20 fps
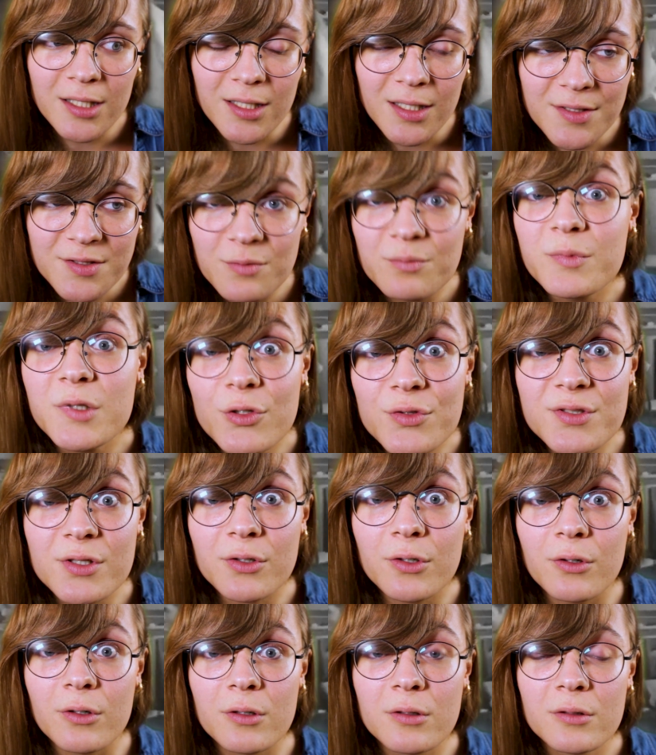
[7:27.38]
is a
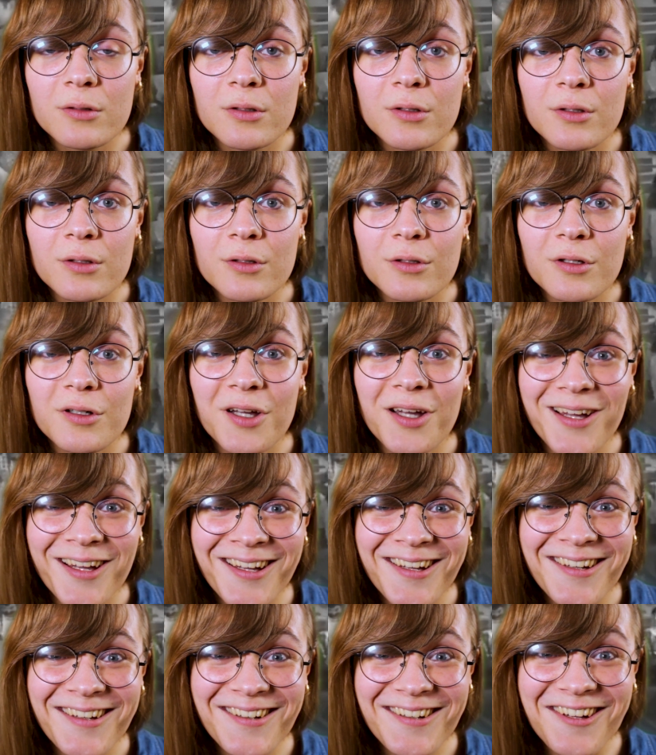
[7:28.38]
musical.
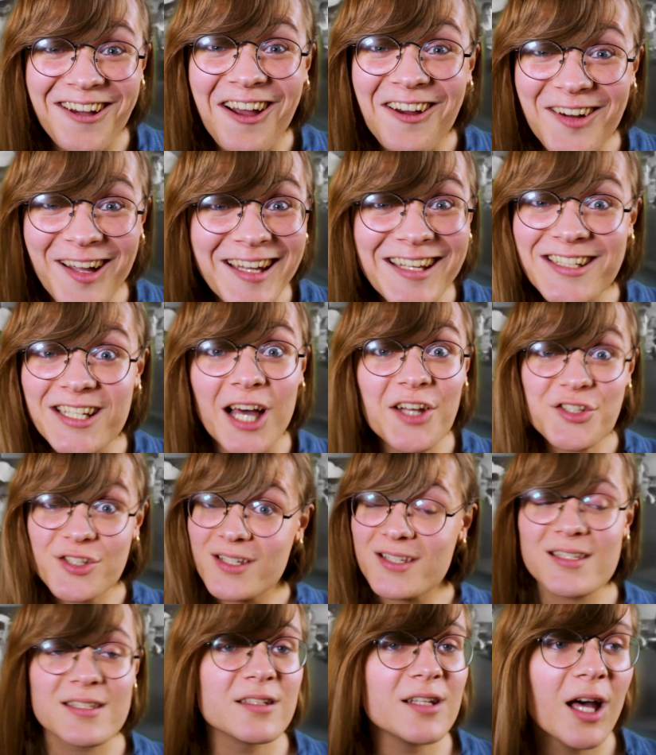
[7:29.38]
All right, not
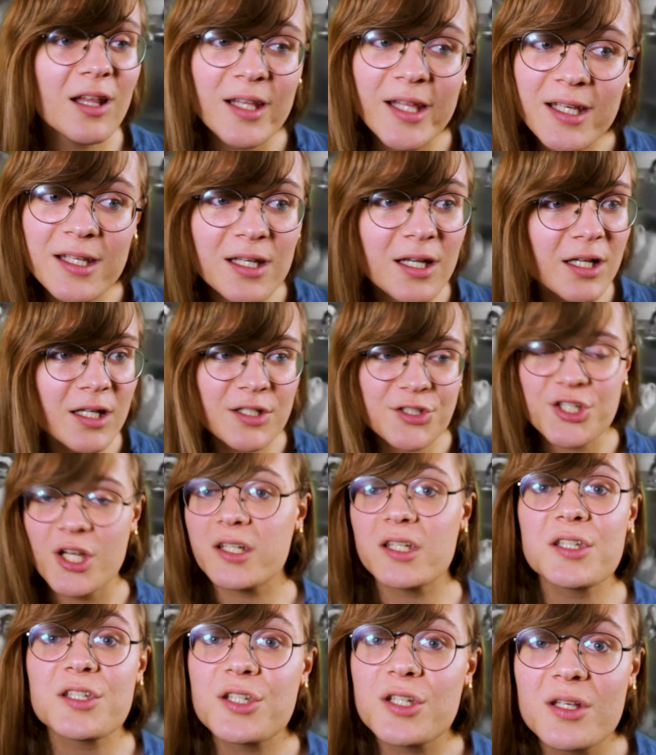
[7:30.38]
just not like a
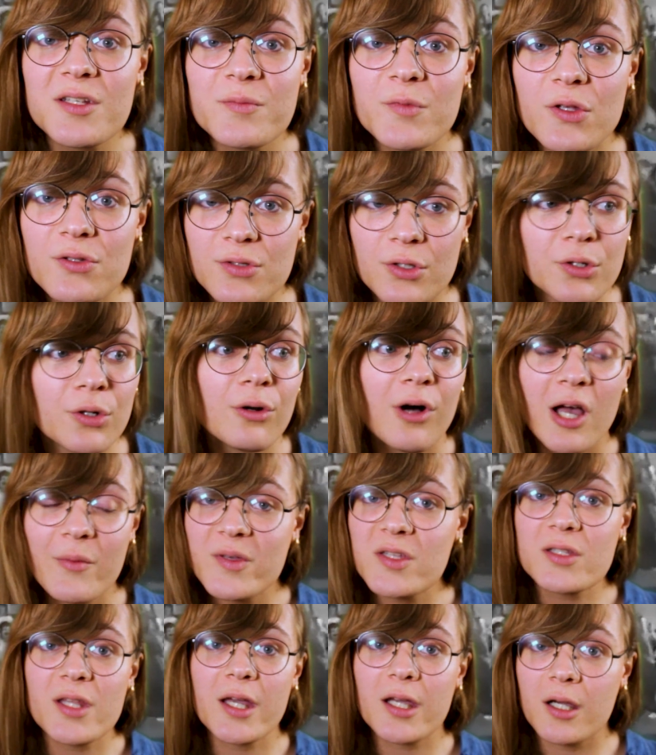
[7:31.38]
Chuck E. Cheese musical. I
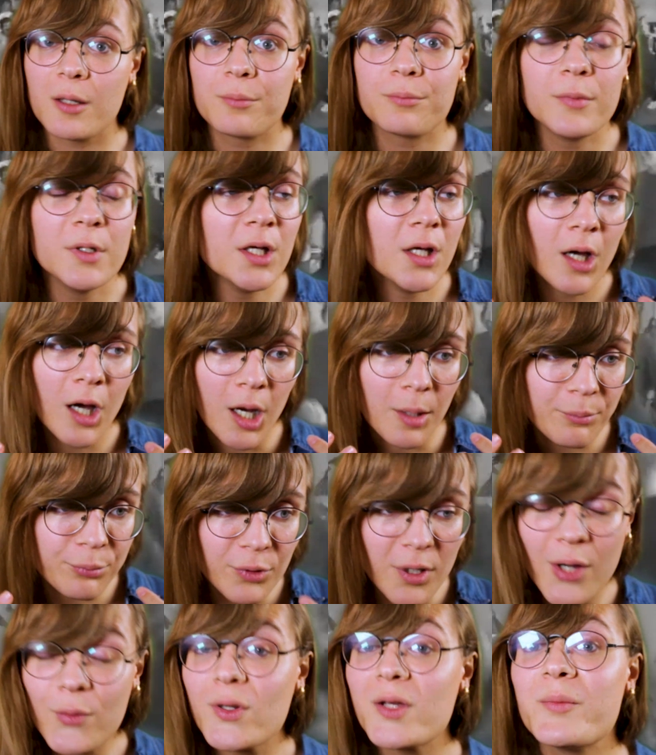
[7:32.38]
mean like a a
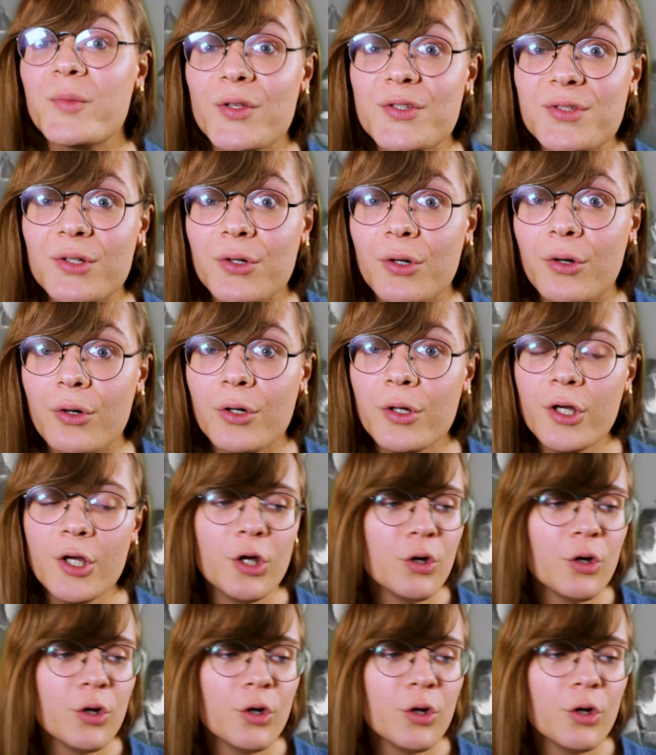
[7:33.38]
Broadway musical